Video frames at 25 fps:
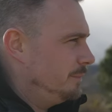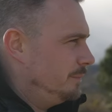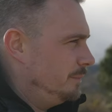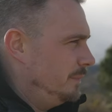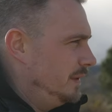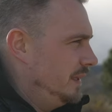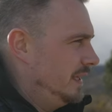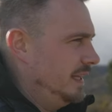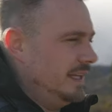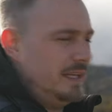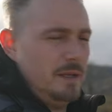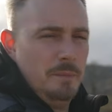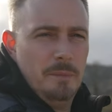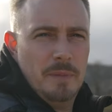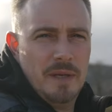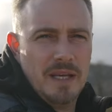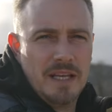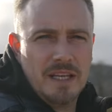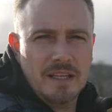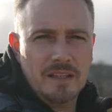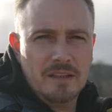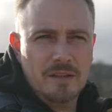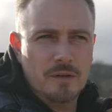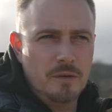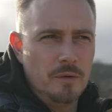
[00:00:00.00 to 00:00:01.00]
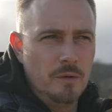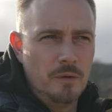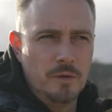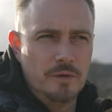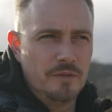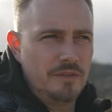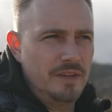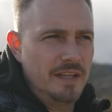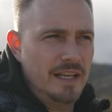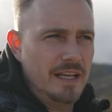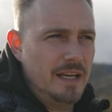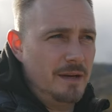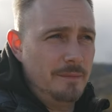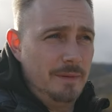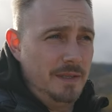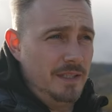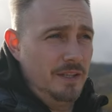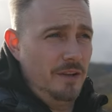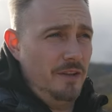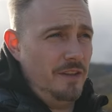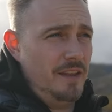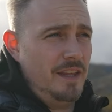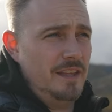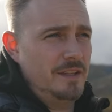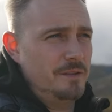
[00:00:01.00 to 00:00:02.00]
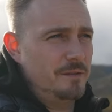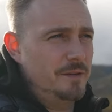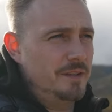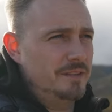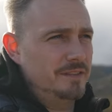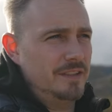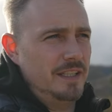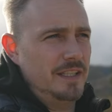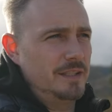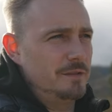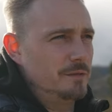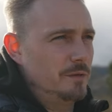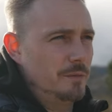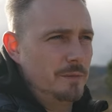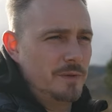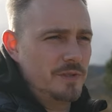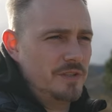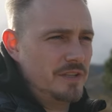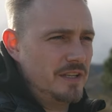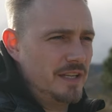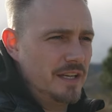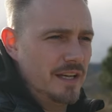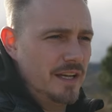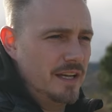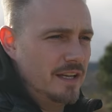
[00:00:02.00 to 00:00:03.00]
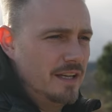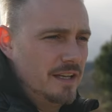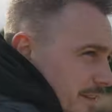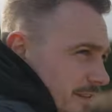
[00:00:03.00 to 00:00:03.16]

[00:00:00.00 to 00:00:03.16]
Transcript: litter picking, the whole thing. I mean, not that there is any rubbish here.